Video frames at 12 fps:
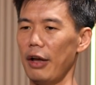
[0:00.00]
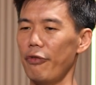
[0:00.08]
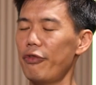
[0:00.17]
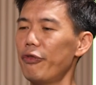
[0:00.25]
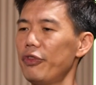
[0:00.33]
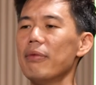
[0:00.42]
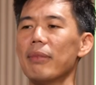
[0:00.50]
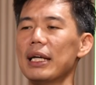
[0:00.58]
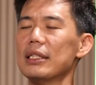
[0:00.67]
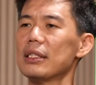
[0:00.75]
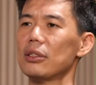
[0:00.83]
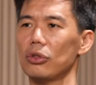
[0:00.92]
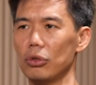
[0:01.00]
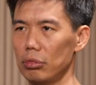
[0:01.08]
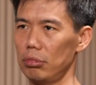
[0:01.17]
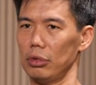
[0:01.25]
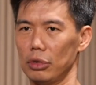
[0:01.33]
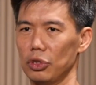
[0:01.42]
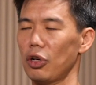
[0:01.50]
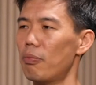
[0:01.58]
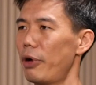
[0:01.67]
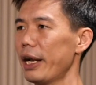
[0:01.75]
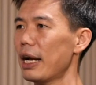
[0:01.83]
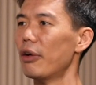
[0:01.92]
have 15 months to
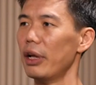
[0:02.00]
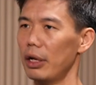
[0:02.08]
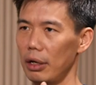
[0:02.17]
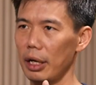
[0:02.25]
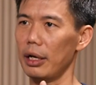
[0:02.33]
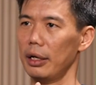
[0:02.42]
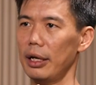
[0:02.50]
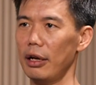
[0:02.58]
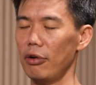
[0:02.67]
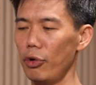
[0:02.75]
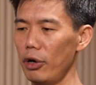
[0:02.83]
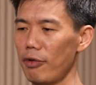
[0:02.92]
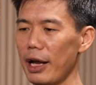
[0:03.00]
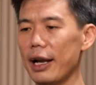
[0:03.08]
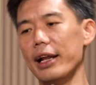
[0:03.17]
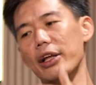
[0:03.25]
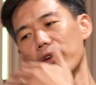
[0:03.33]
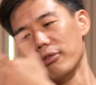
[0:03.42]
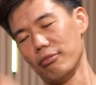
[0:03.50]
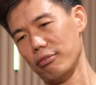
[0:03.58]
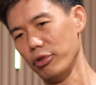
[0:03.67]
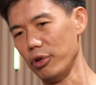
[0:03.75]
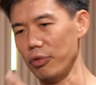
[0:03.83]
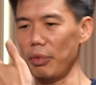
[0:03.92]
sort of break out and do it right, and then you
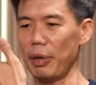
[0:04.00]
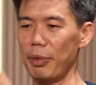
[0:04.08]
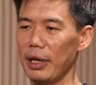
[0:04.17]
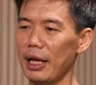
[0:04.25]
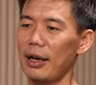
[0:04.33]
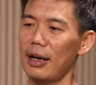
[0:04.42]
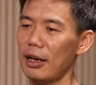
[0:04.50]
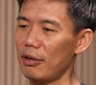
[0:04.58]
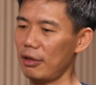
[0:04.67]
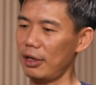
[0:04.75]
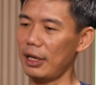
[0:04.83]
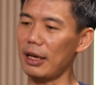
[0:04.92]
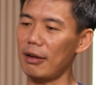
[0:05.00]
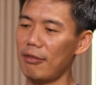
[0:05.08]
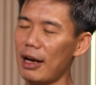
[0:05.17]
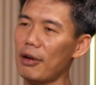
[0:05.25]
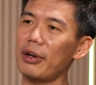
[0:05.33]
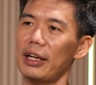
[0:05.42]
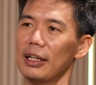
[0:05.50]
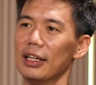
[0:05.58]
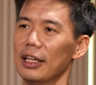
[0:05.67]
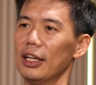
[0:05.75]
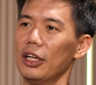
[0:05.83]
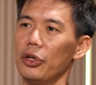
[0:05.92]
maybe get another round and
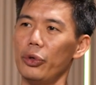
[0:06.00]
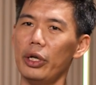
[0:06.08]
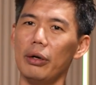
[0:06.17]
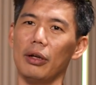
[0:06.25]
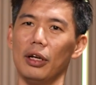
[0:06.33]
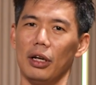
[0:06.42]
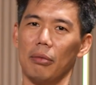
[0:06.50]
do it.